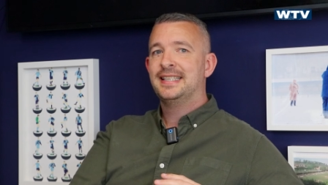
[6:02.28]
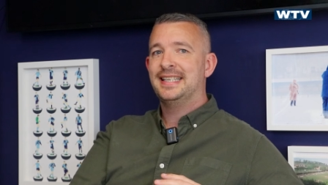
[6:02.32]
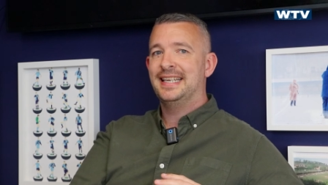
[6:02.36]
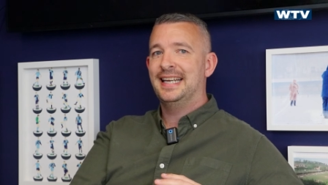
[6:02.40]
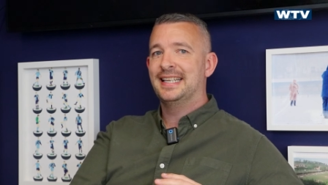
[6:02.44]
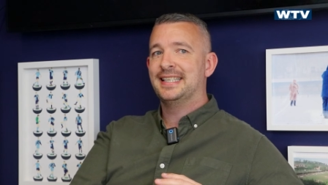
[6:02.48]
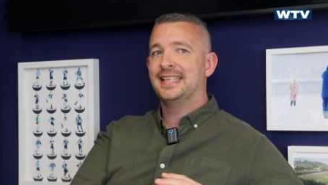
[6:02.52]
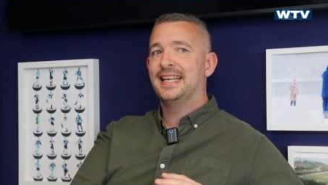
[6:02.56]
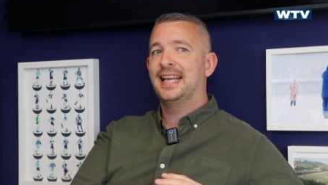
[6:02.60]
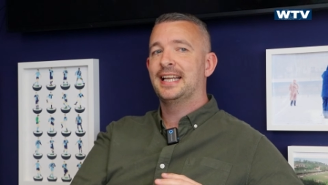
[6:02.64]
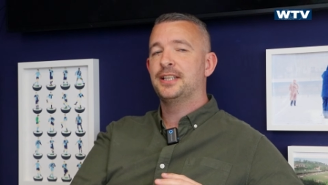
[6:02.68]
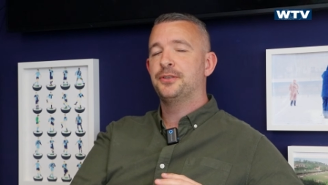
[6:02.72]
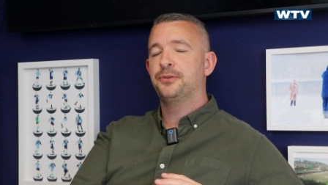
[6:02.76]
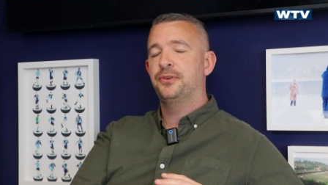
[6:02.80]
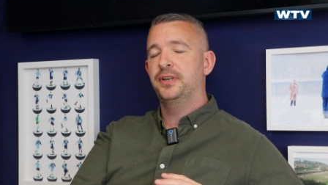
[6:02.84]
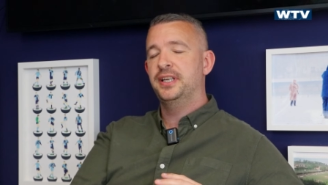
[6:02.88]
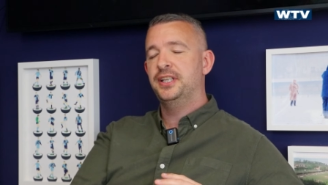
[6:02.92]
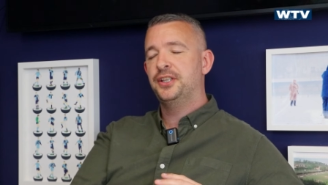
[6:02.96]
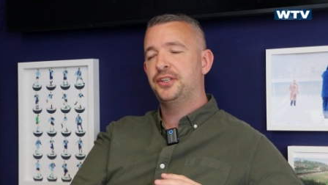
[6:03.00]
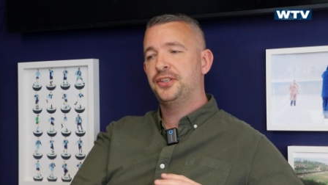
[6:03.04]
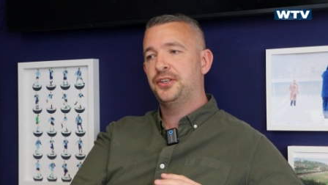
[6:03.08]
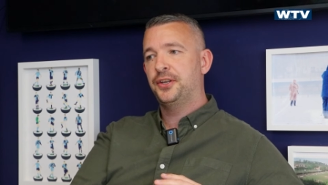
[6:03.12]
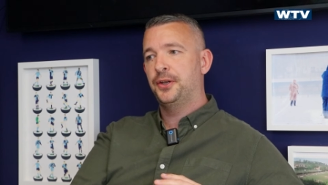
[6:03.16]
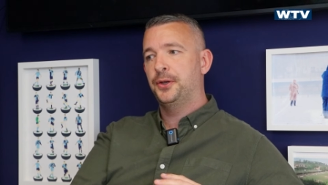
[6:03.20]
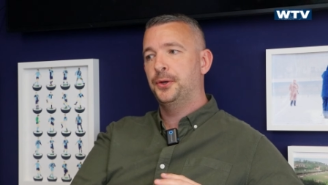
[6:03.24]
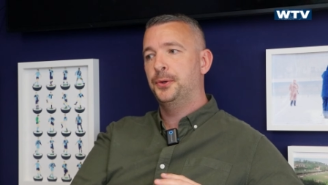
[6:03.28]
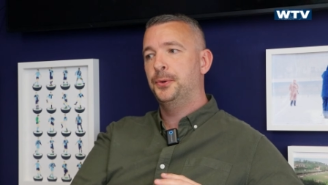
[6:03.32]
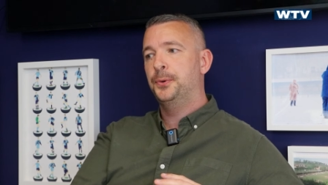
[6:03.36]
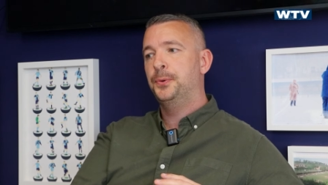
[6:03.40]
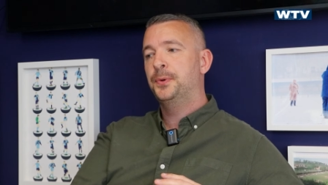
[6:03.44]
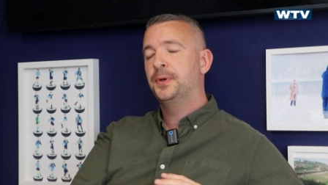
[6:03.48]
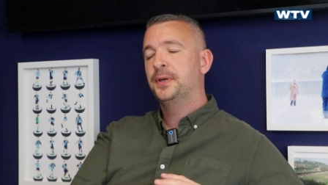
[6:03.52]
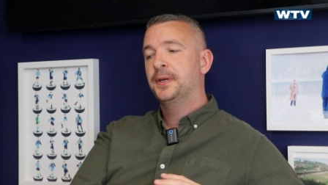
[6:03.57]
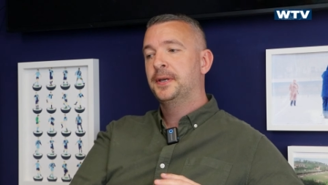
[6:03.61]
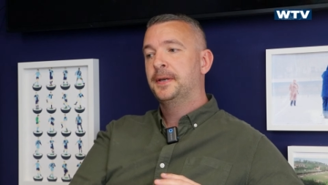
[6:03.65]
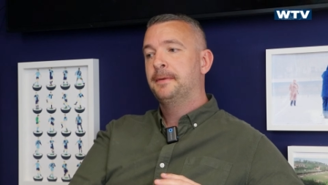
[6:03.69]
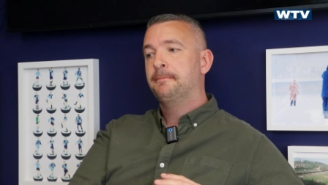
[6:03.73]
To get to category
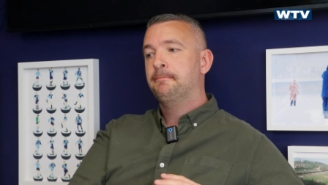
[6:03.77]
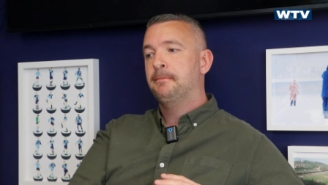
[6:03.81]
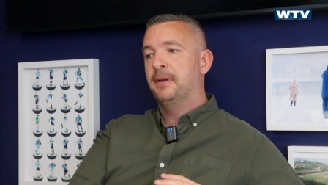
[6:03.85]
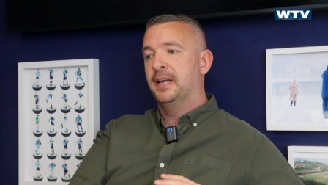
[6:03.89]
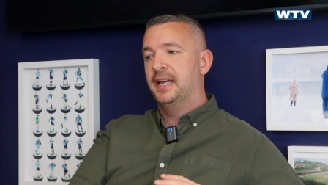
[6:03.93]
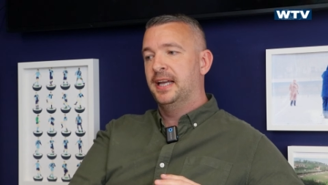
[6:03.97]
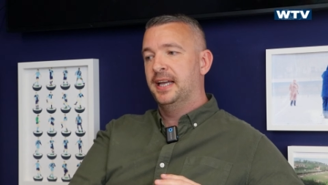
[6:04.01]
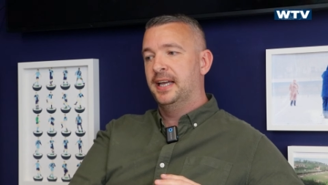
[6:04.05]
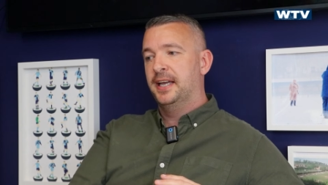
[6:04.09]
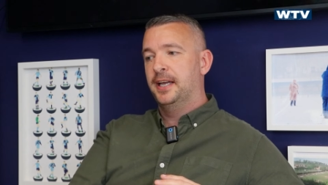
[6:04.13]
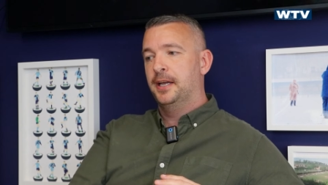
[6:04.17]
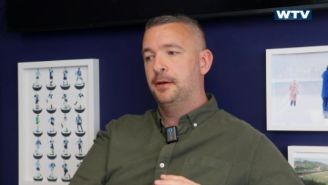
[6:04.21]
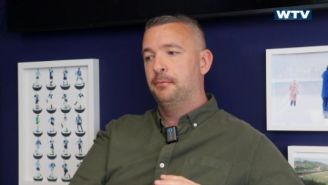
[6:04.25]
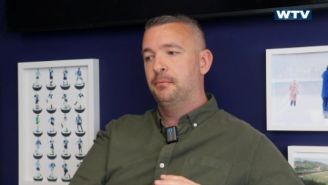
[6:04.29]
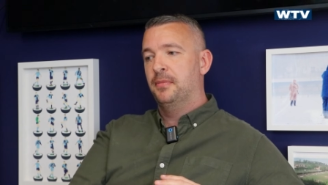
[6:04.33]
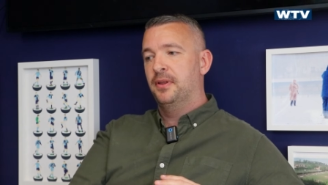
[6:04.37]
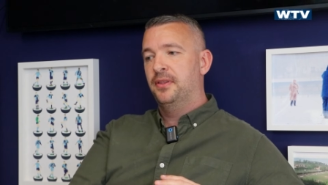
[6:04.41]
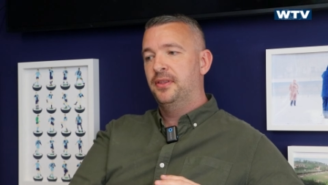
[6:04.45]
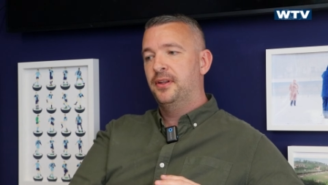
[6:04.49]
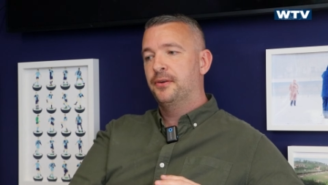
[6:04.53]
two, um,